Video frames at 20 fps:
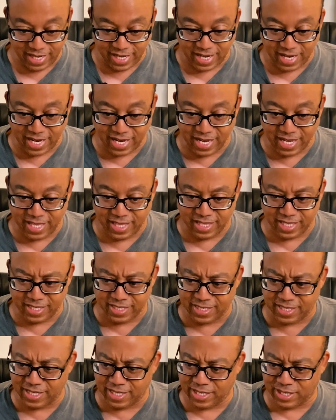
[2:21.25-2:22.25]
And
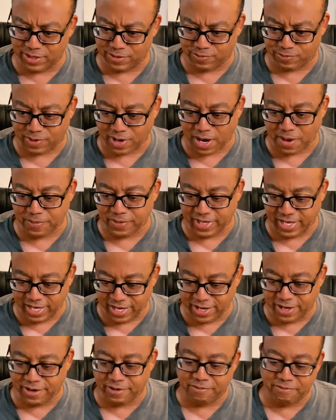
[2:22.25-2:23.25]
this is probably
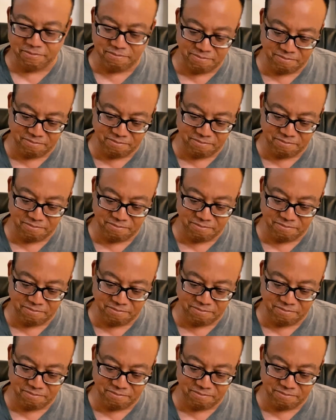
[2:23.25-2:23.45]
a